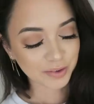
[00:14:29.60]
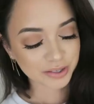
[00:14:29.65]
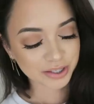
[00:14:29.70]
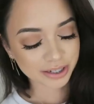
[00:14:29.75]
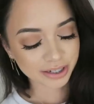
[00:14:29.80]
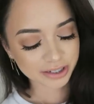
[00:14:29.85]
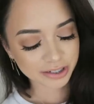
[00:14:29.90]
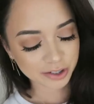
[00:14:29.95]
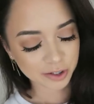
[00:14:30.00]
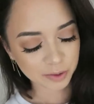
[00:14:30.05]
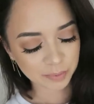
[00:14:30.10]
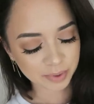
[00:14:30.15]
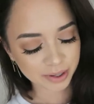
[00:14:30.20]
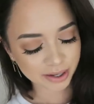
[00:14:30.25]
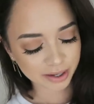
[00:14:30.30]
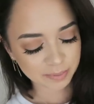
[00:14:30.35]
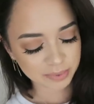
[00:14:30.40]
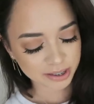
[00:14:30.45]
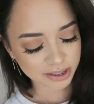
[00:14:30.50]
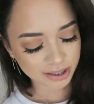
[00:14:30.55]
I also need to go and
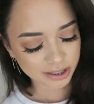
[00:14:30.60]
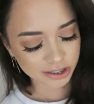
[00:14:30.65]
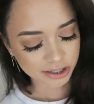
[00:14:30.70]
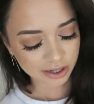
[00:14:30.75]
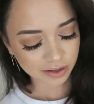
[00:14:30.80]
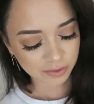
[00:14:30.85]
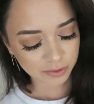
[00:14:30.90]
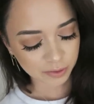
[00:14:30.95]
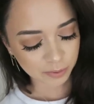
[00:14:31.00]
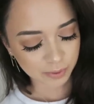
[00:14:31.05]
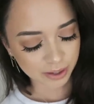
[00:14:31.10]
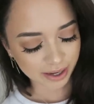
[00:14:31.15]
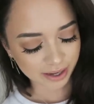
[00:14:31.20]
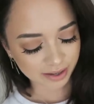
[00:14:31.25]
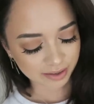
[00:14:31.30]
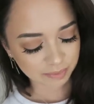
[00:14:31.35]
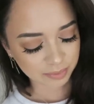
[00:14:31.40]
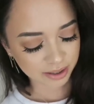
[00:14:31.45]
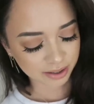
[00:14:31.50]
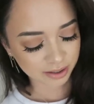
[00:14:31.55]
pick up CJ on the
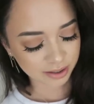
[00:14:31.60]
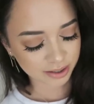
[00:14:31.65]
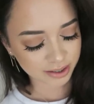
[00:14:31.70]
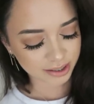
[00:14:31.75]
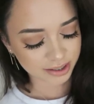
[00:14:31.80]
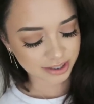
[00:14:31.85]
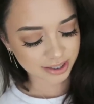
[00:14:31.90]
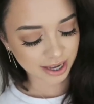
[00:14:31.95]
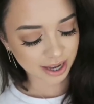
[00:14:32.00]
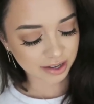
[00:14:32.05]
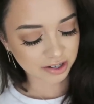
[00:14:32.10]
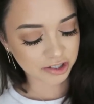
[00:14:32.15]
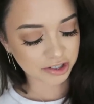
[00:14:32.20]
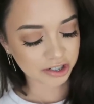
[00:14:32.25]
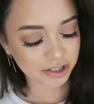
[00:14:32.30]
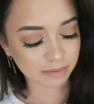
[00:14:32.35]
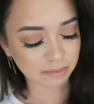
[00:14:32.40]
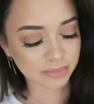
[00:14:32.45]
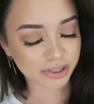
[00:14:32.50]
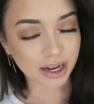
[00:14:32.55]
way because our
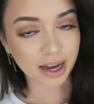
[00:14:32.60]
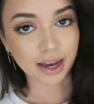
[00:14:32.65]
gym